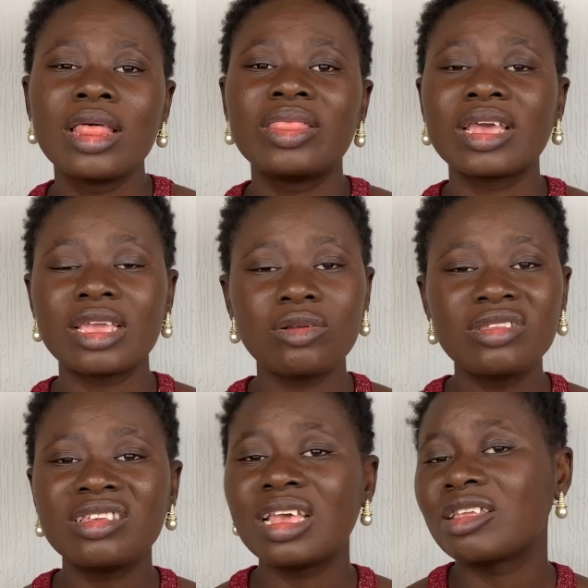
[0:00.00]
the
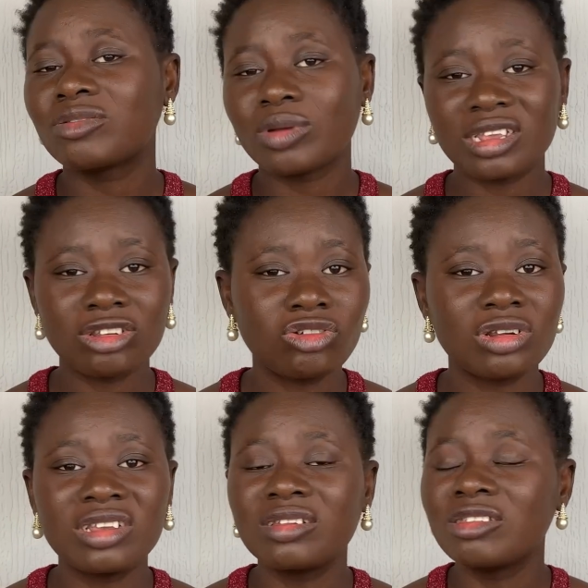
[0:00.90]
QTS
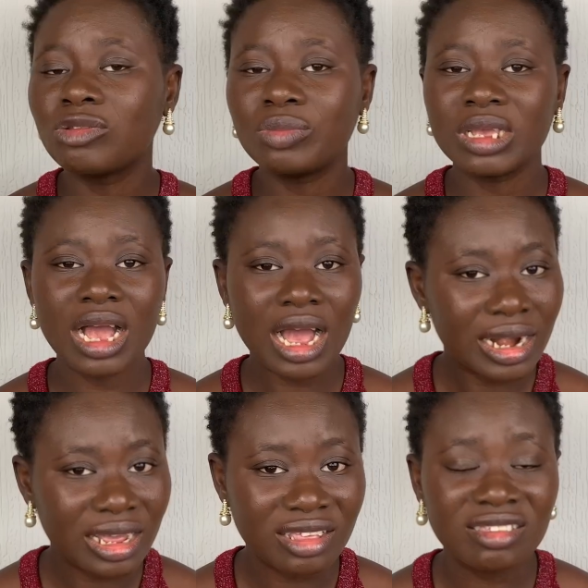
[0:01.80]
registration, to be
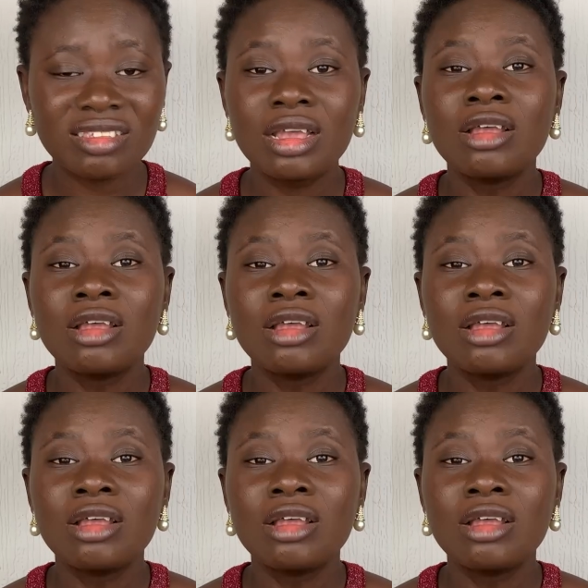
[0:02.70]
honest.